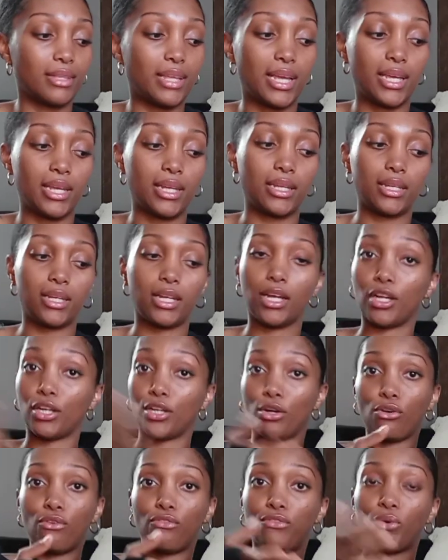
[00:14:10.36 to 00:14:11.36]
then
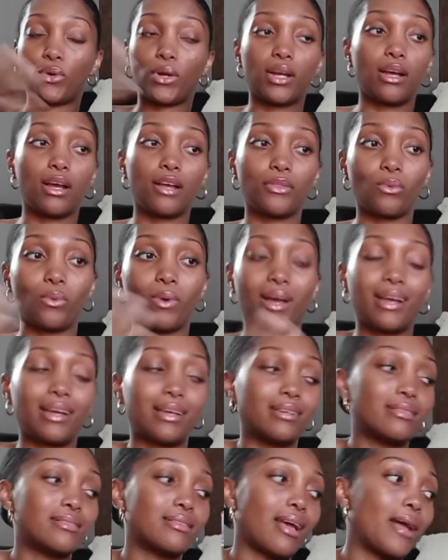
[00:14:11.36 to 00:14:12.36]
go for it.
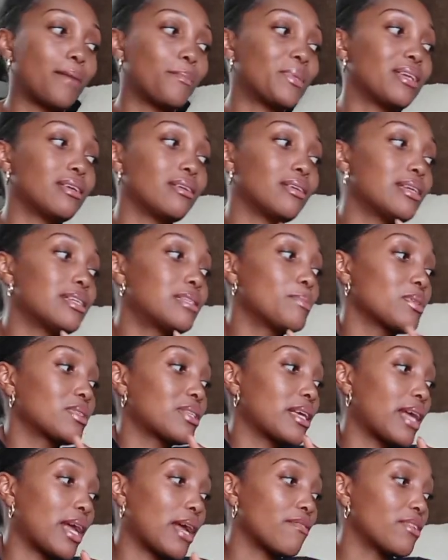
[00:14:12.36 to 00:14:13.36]
Otherwise, I mean, it
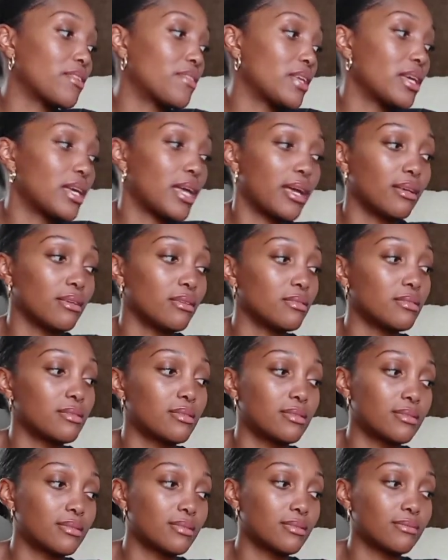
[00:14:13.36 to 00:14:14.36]
smells like everything else